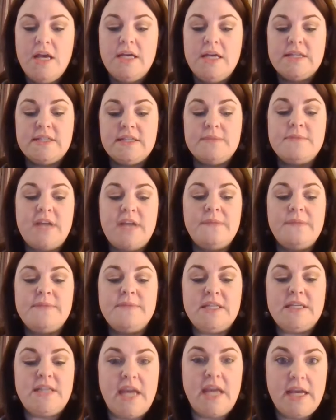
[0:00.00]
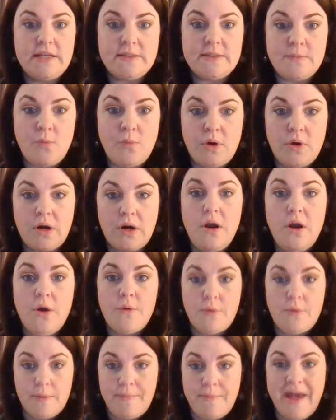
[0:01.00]
Sometimes it takes more
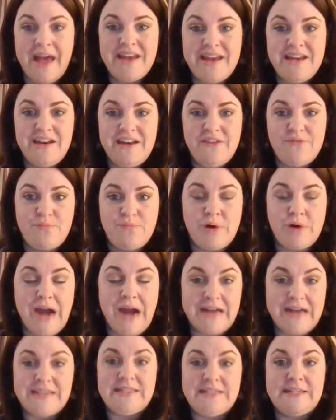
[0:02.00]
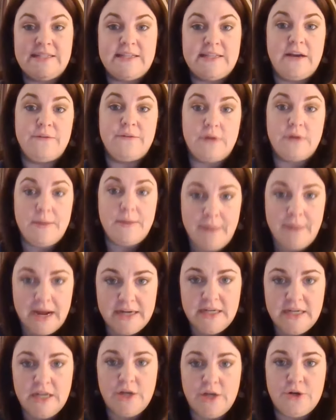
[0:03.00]
repetitive practice of
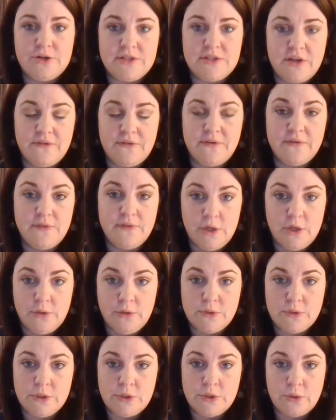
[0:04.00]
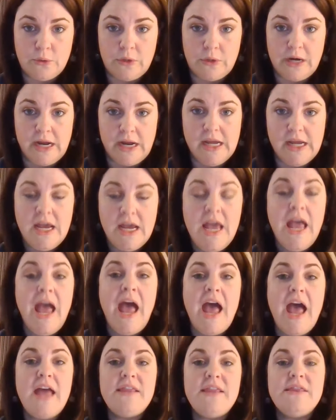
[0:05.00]
reminding yourself of the new story.
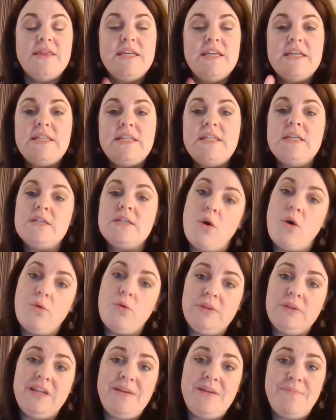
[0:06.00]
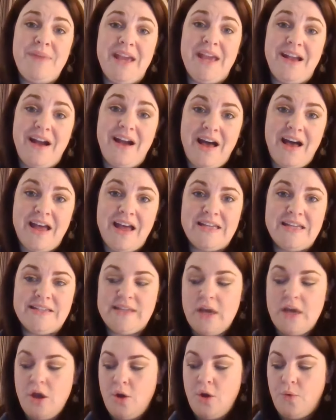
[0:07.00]
And this is only because
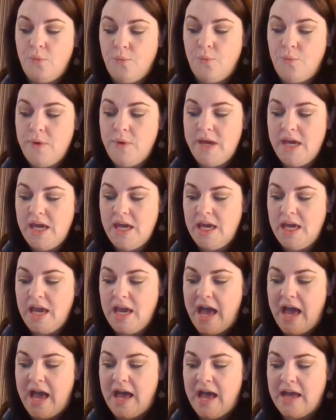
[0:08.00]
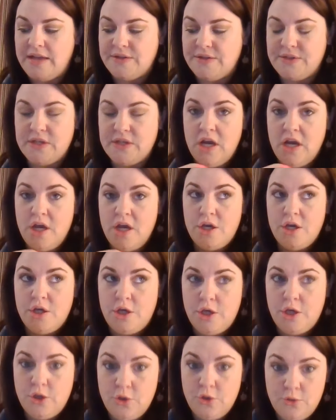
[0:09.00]
we as
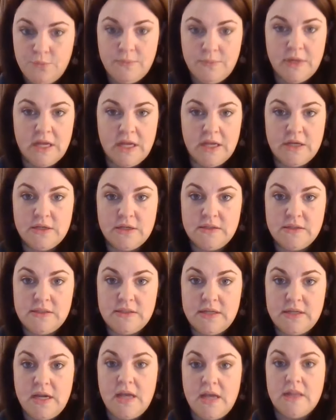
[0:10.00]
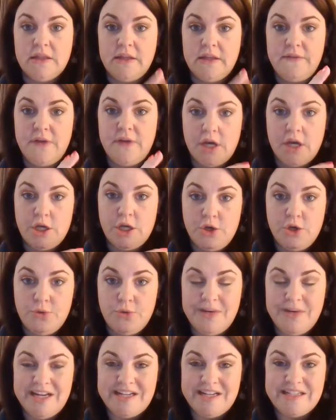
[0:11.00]
humans living a
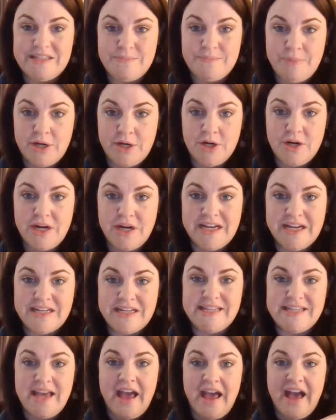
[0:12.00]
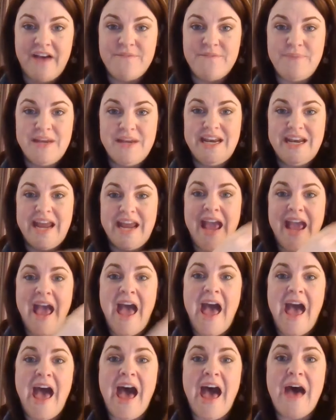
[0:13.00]
human experience have been in a
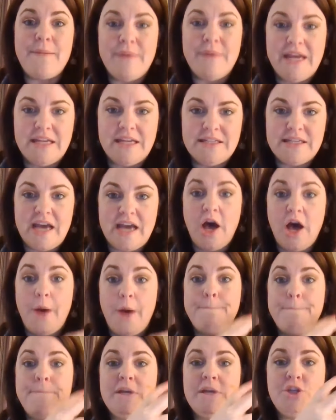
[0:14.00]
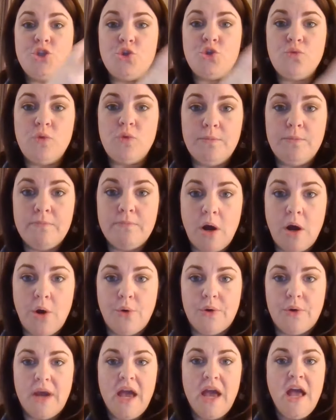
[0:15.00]
habit, a habitual
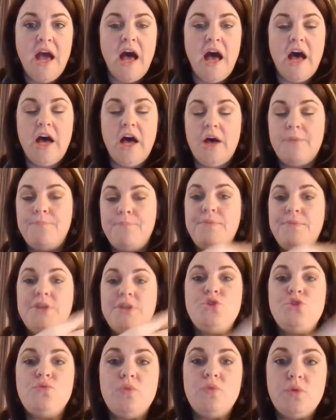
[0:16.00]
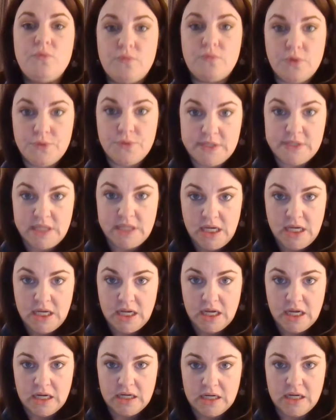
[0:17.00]
mode, a habitual
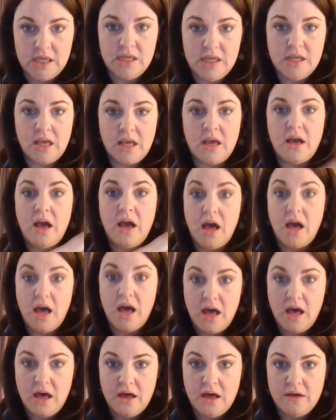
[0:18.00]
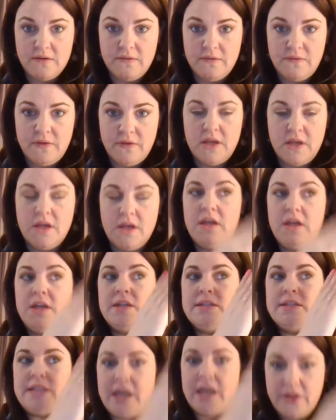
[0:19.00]
routine of
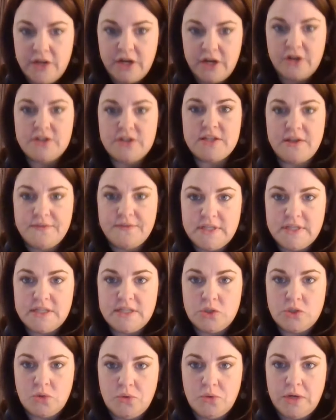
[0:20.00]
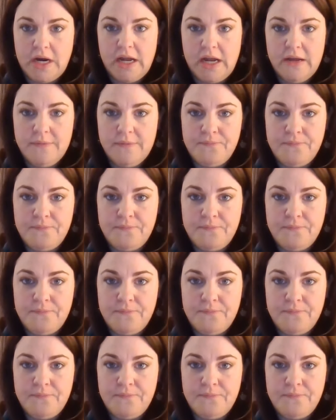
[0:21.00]
telling ourselves this story.